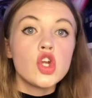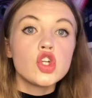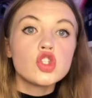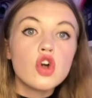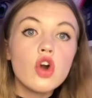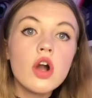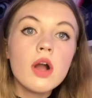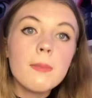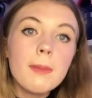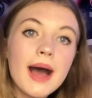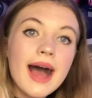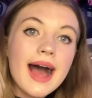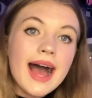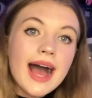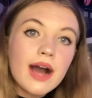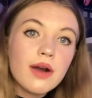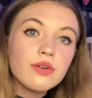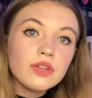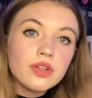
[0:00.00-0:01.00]
Talk about
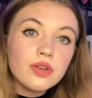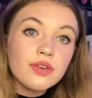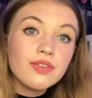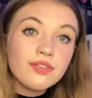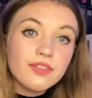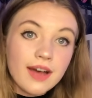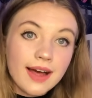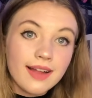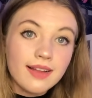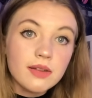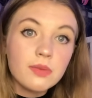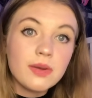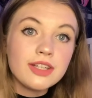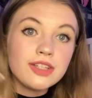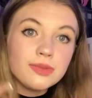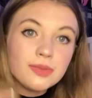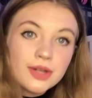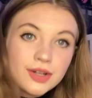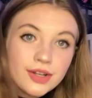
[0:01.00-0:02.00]
how you felt
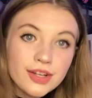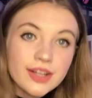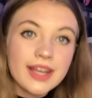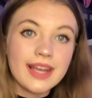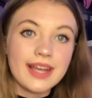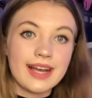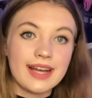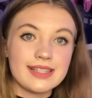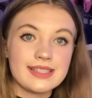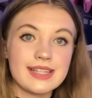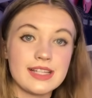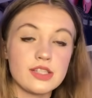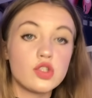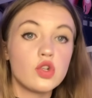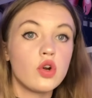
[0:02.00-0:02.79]
when you were looking at it.